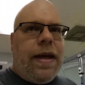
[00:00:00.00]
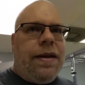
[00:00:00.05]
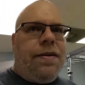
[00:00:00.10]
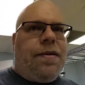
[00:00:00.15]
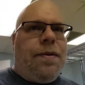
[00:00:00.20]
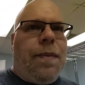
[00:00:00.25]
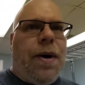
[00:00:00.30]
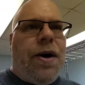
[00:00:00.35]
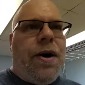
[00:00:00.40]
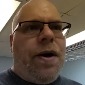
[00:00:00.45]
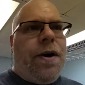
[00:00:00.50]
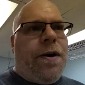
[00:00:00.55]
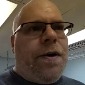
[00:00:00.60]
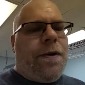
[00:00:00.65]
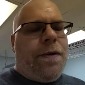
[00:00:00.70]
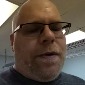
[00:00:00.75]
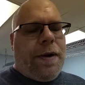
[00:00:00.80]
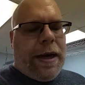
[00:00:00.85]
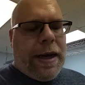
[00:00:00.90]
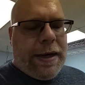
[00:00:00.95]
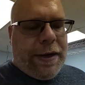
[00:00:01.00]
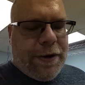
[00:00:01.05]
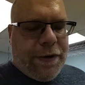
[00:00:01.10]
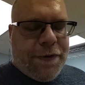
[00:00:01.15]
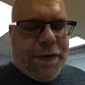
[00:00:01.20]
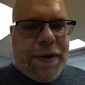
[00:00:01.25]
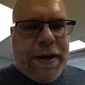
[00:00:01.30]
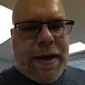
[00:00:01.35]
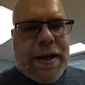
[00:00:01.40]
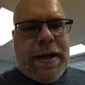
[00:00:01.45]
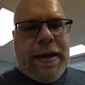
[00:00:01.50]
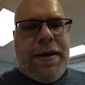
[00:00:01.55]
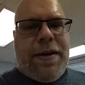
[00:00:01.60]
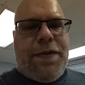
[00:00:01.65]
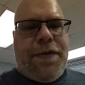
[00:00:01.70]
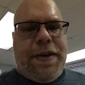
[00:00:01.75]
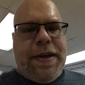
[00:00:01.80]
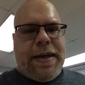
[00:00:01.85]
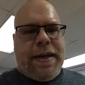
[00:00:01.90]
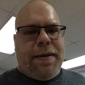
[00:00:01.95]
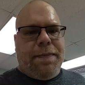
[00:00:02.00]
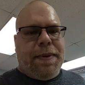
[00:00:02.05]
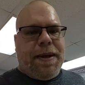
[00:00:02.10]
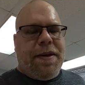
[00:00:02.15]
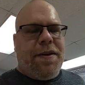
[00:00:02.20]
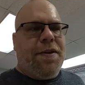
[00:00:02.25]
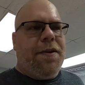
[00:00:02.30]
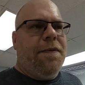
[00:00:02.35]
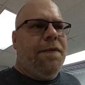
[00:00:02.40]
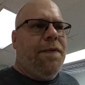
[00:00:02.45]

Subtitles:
tomorrow, I just did a bunch